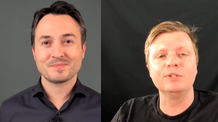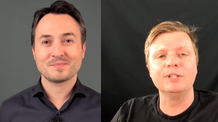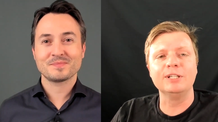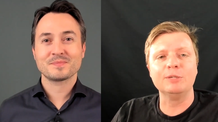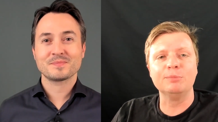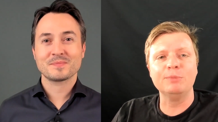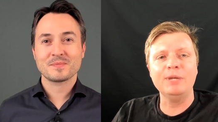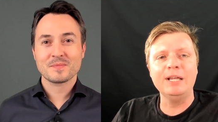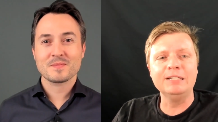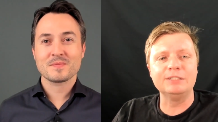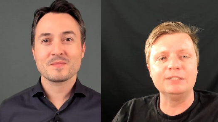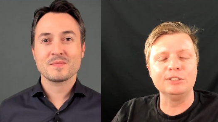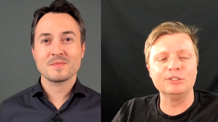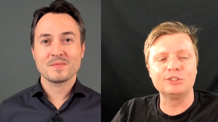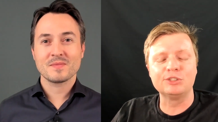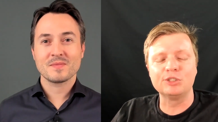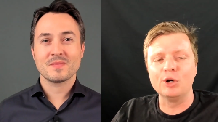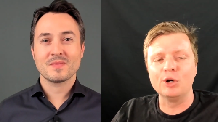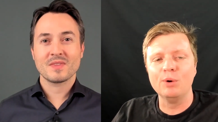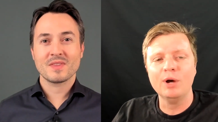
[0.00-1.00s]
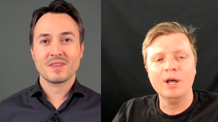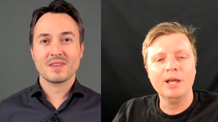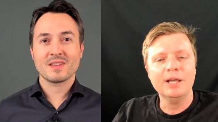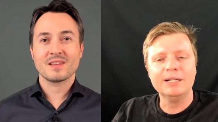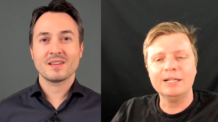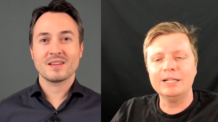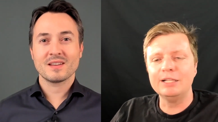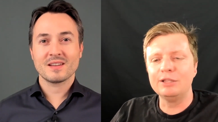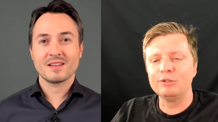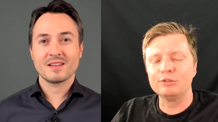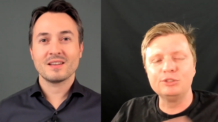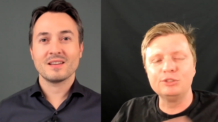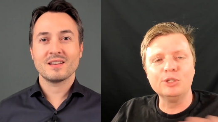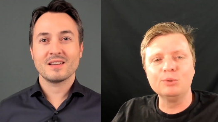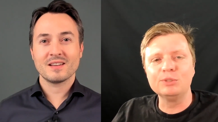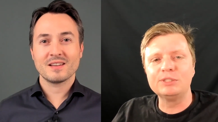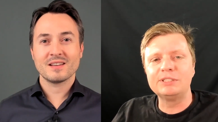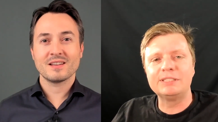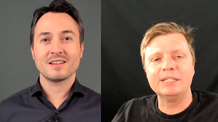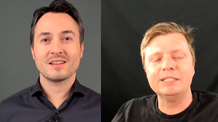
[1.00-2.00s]
Speaker 1: really amazing so eh, there's
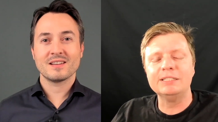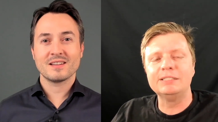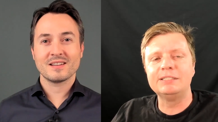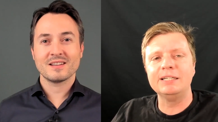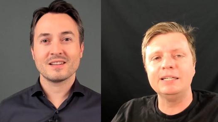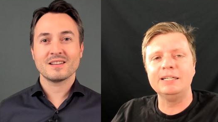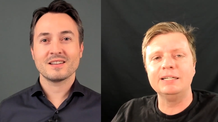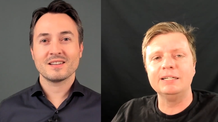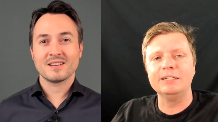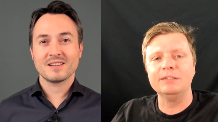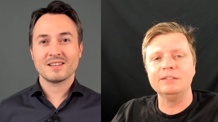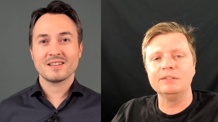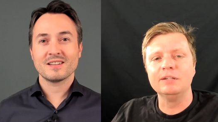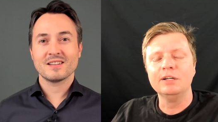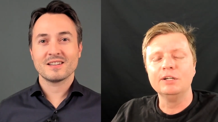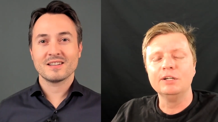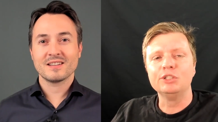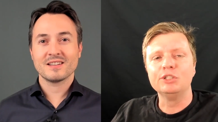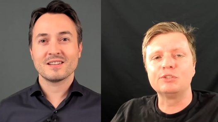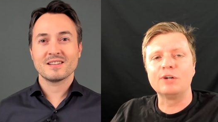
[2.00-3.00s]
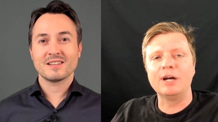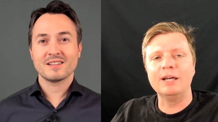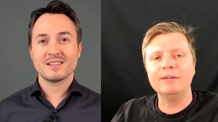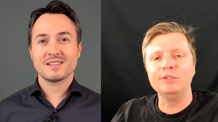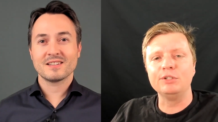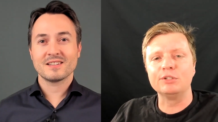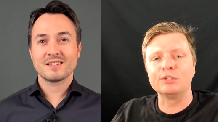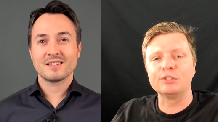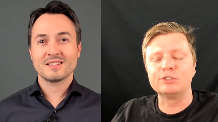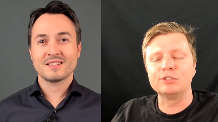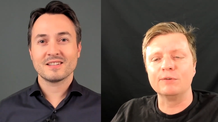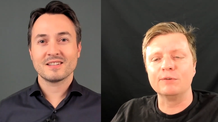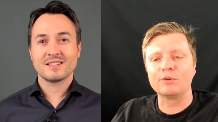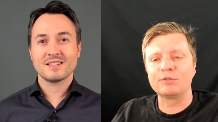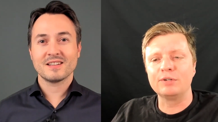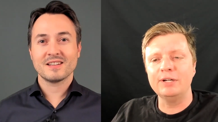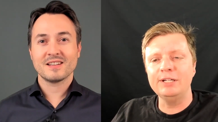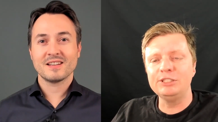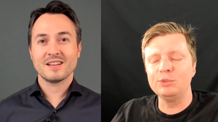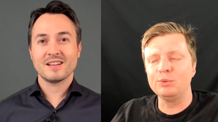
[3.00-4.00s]
no sense in driving yourself
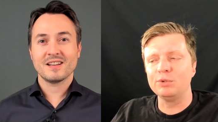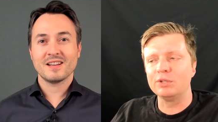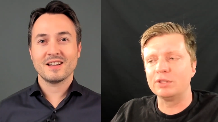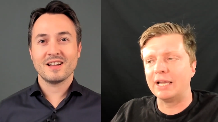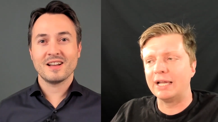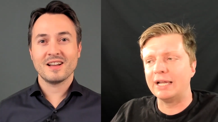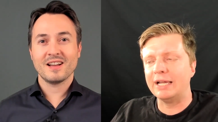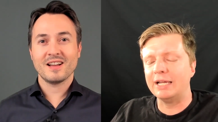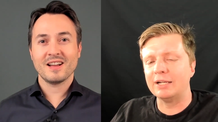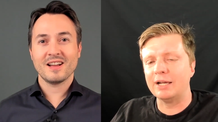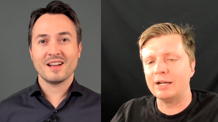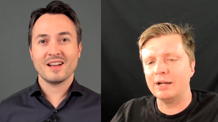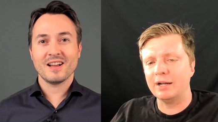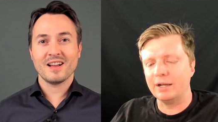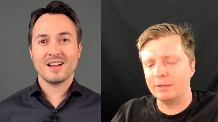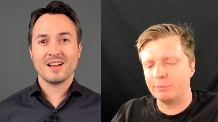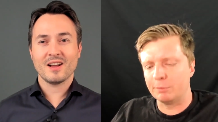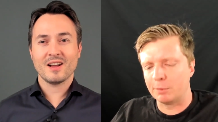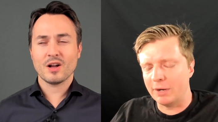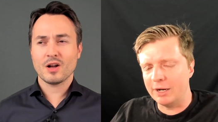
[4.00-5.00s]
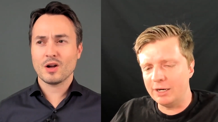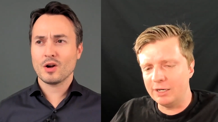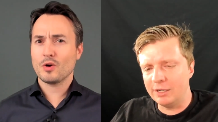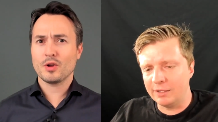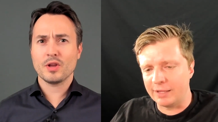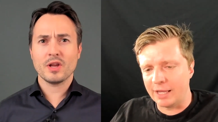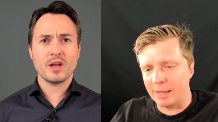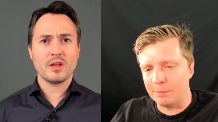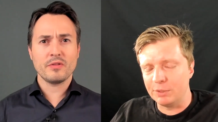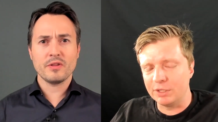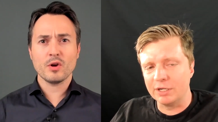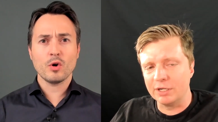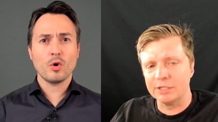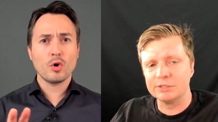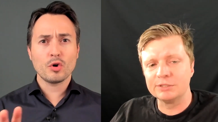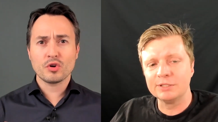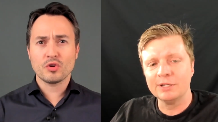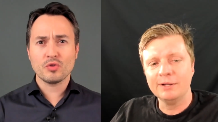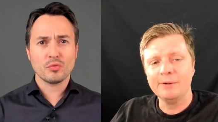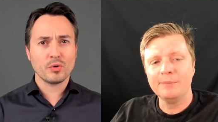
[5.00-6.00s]
crazy with that and i i reminded oh, yeah, of that the because...
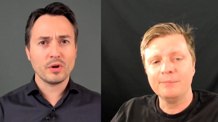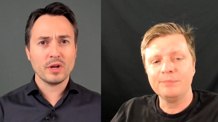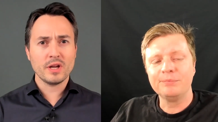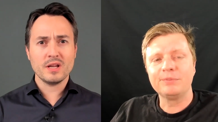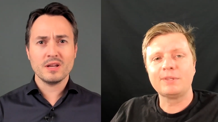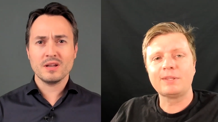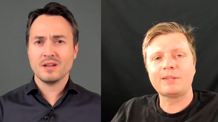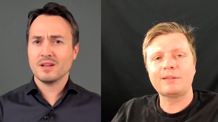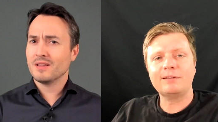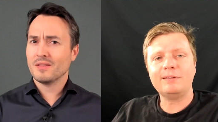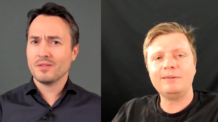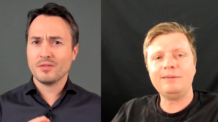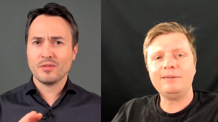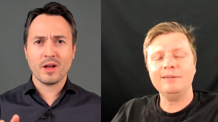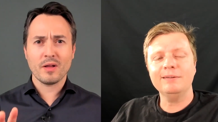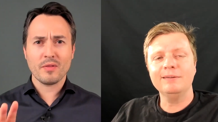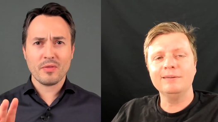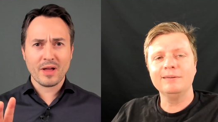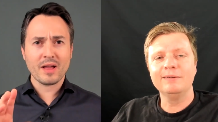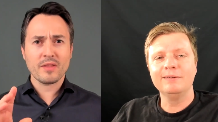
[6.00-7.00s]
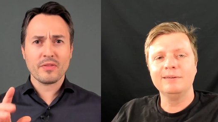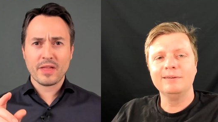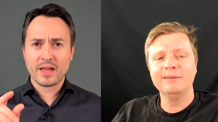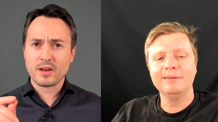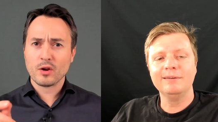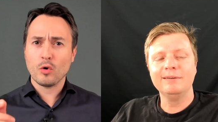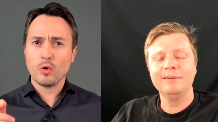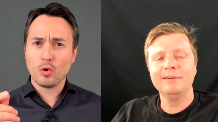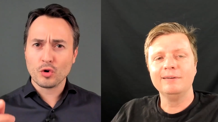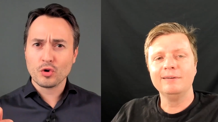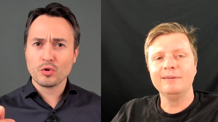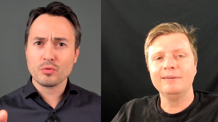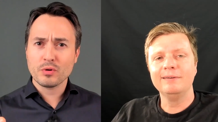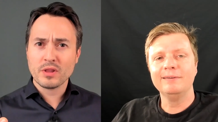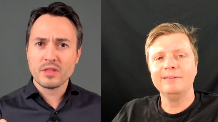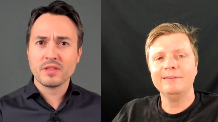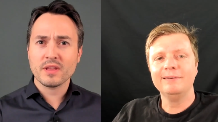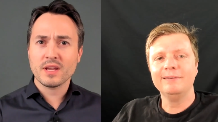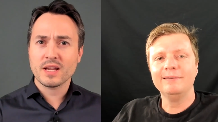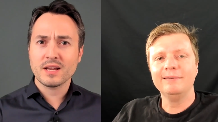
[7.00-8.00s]
Speaker 2: ordinary that, that that ordinary
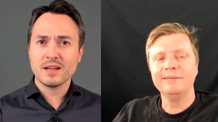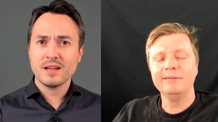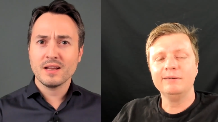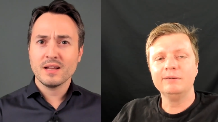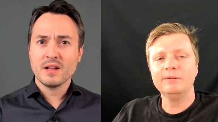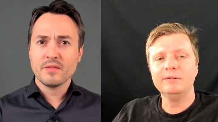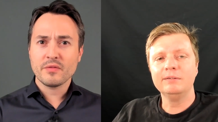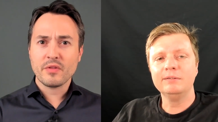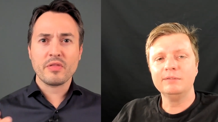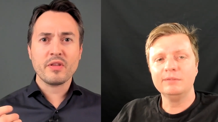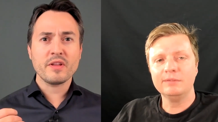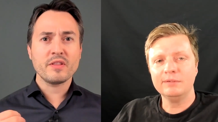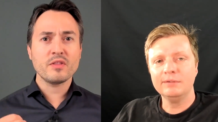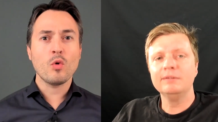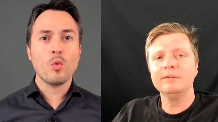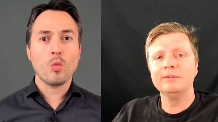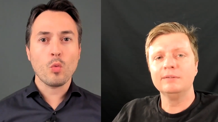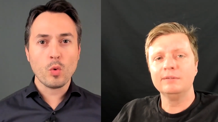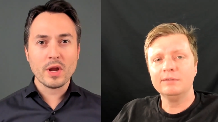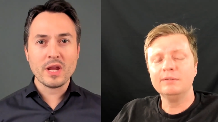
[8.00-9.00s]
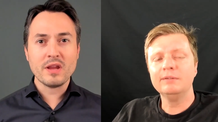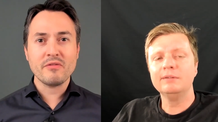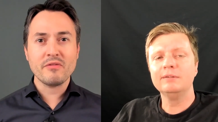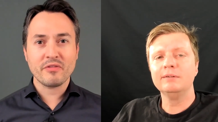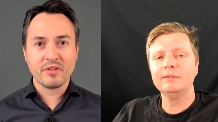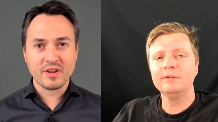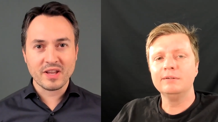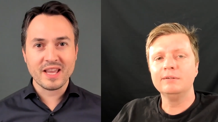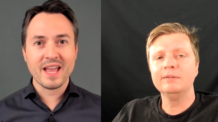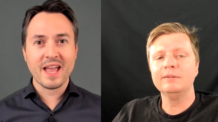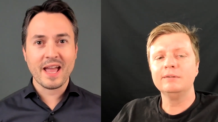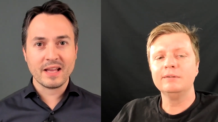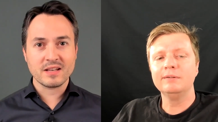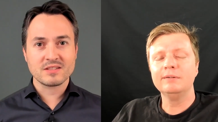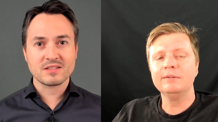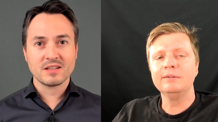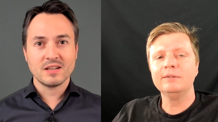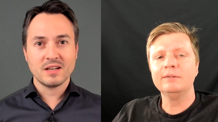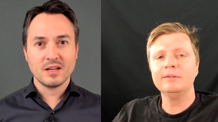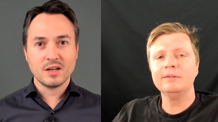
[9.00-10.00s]
thing the thing that we
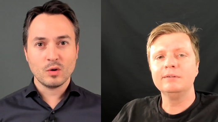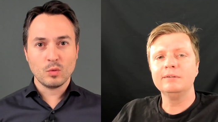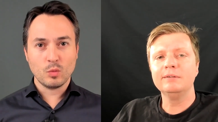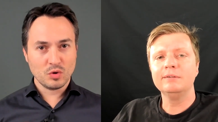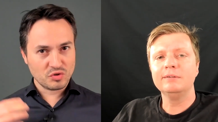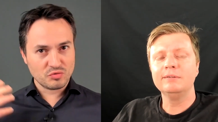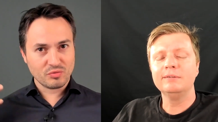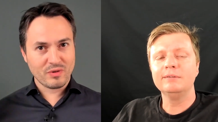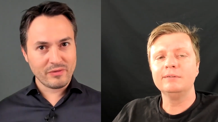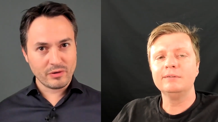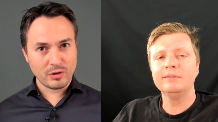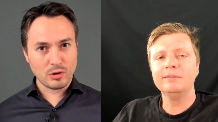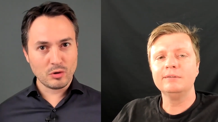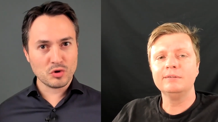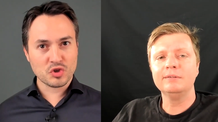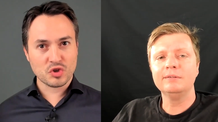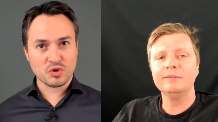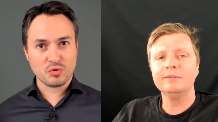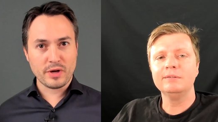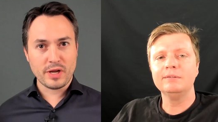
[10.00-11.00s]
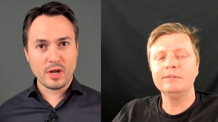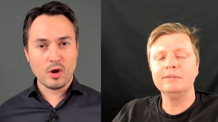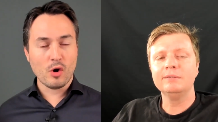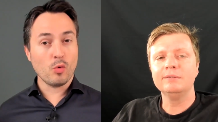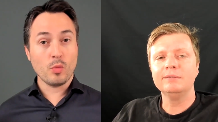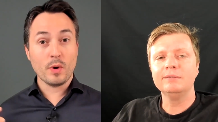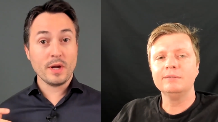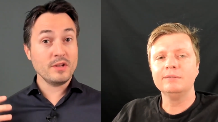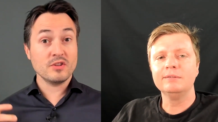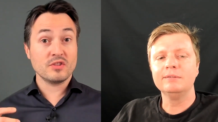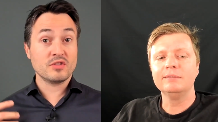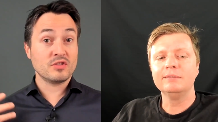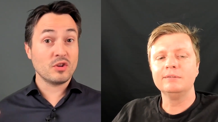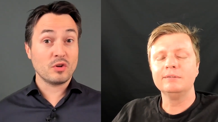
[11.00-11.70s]
forget was revolutionary or we just